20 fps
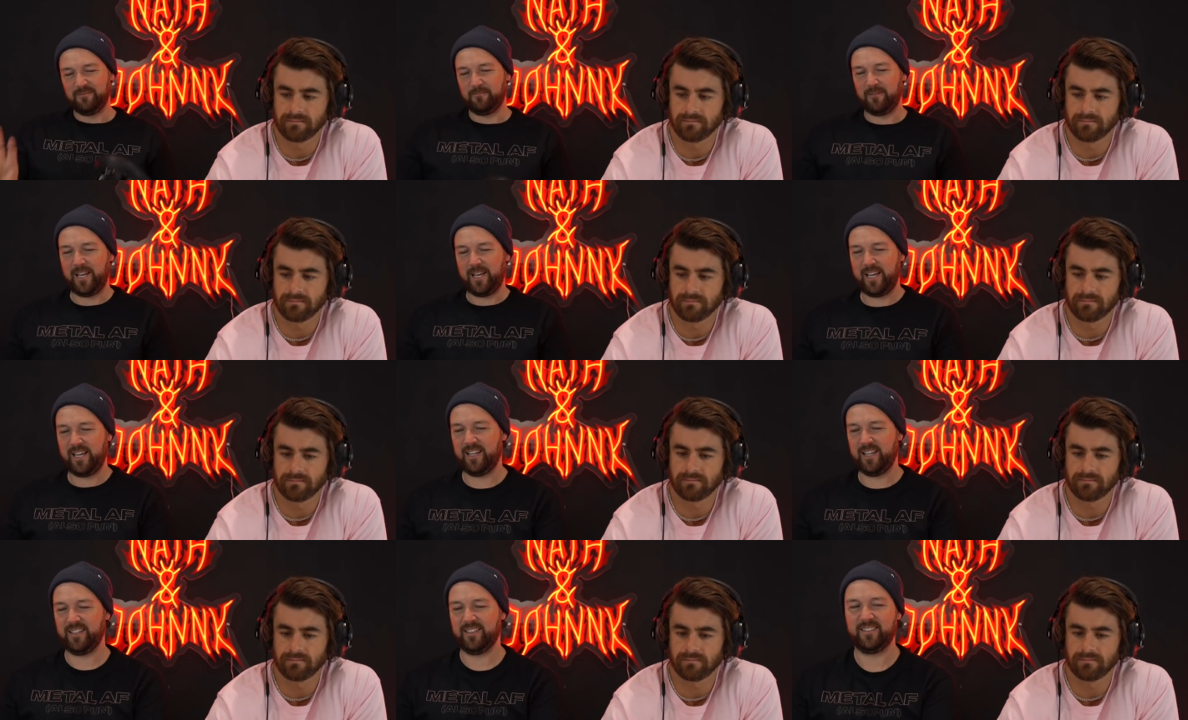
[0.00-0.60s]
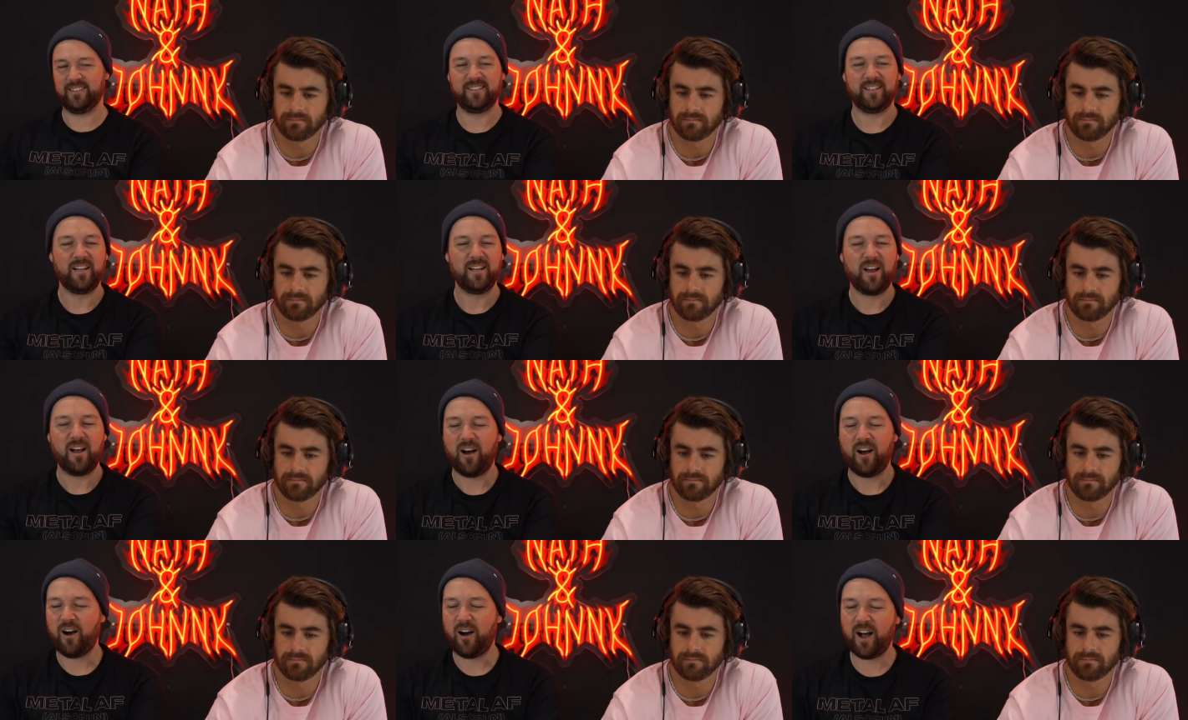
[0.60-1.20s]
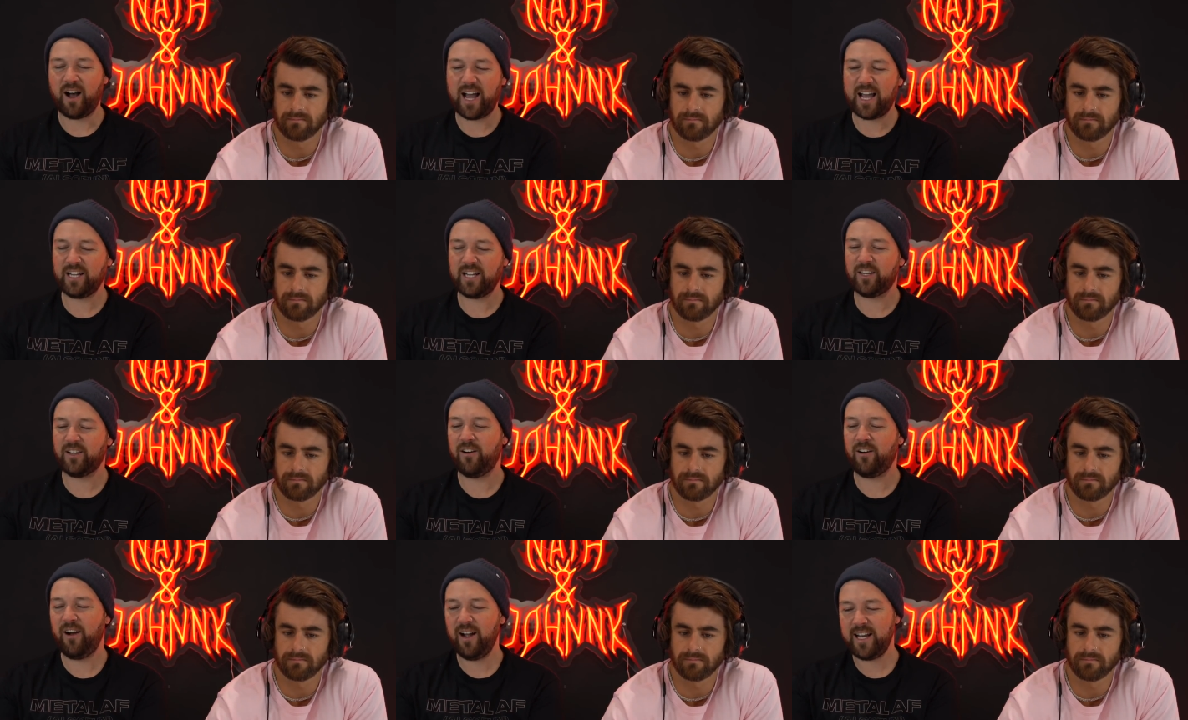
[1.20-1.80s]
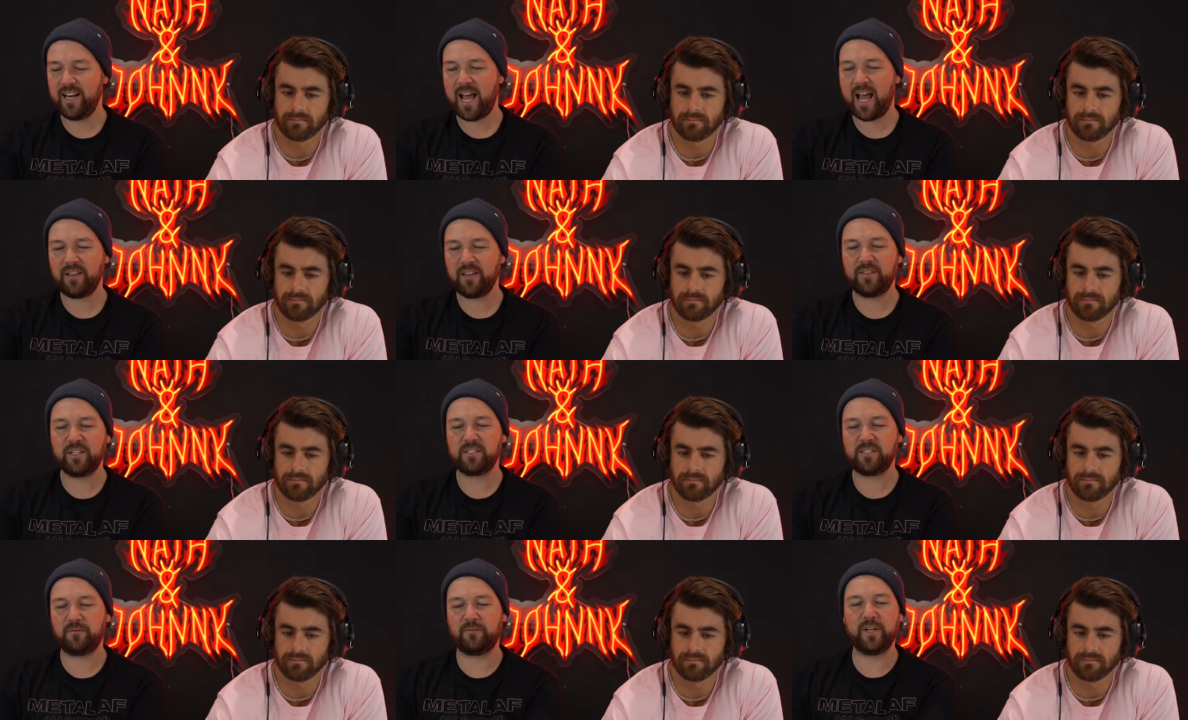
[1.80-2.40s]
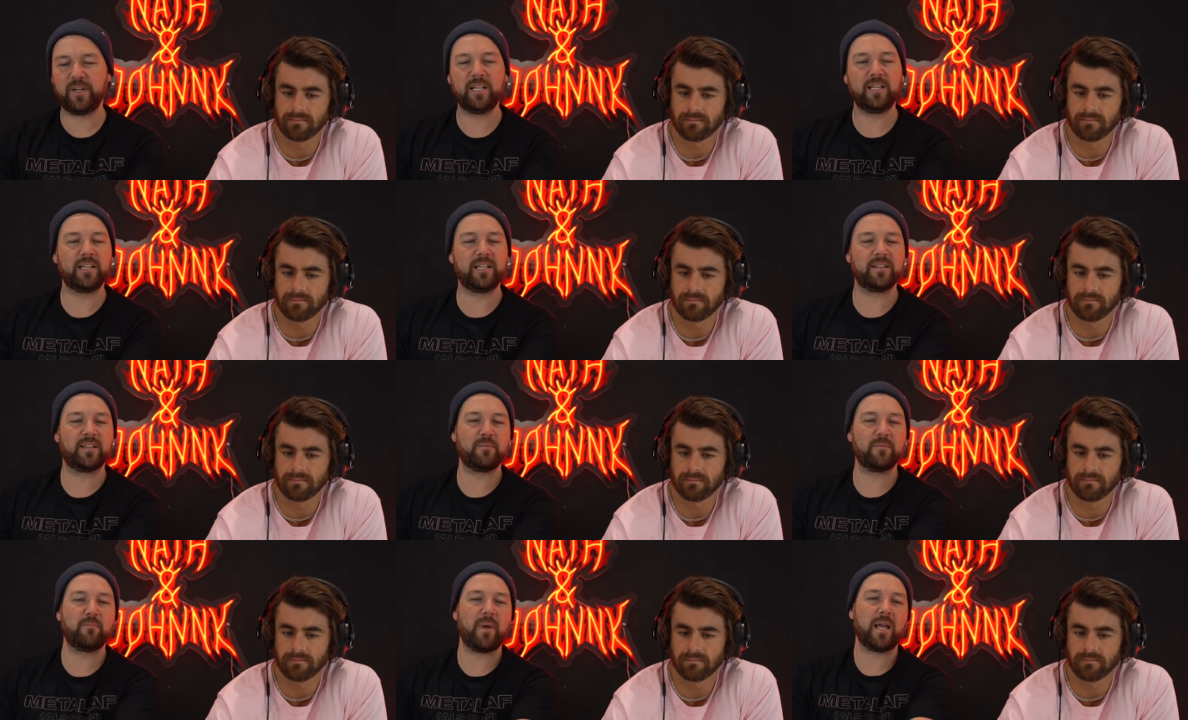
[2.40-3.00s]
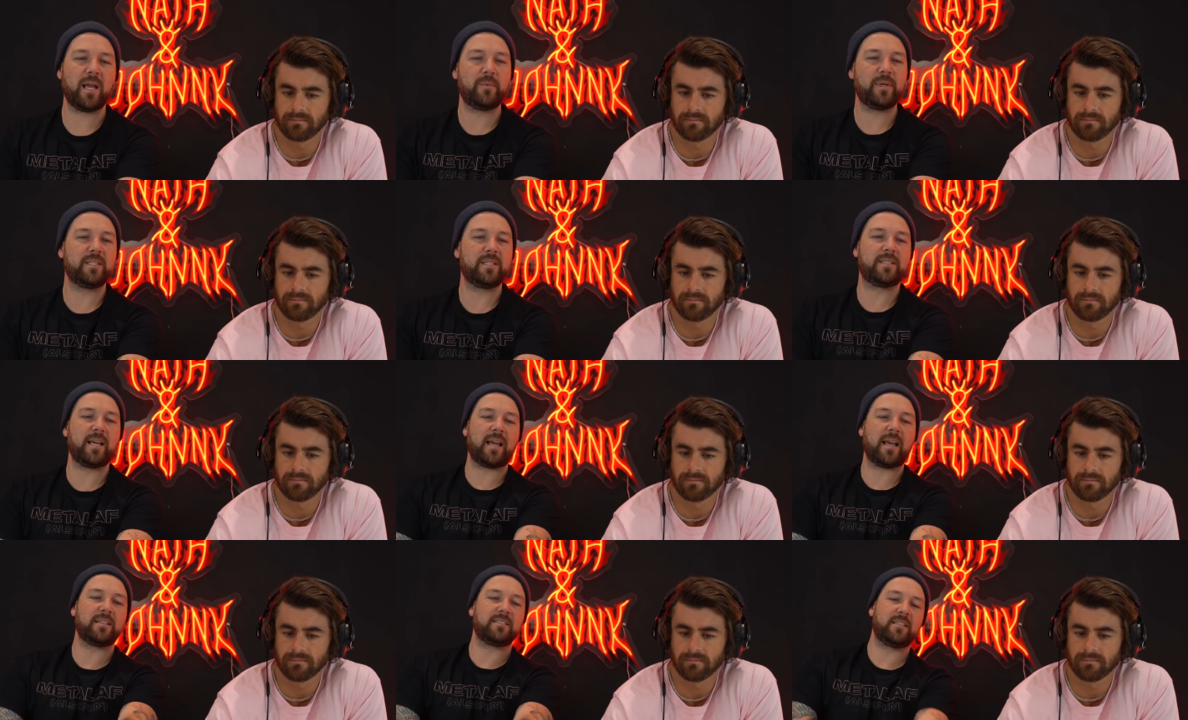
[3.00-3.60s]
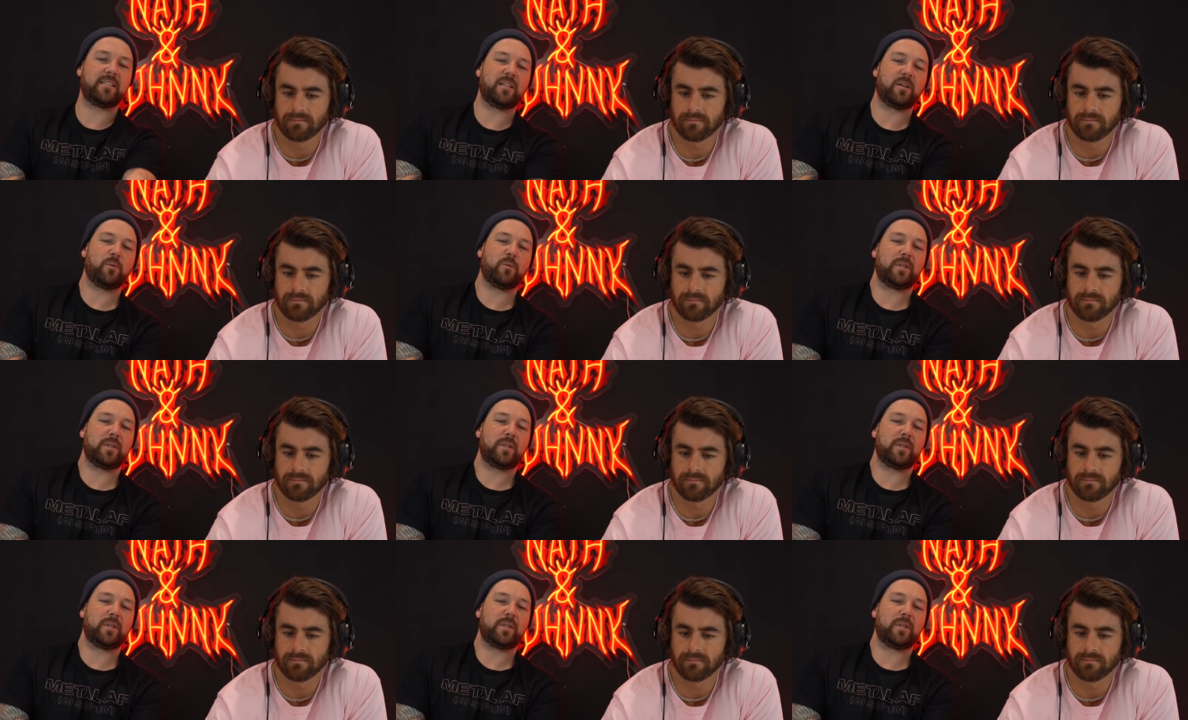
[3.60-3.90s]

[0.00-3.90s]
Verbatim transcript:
Speaker 1: Man, I kind of had this feeling that maybe Dayseeker,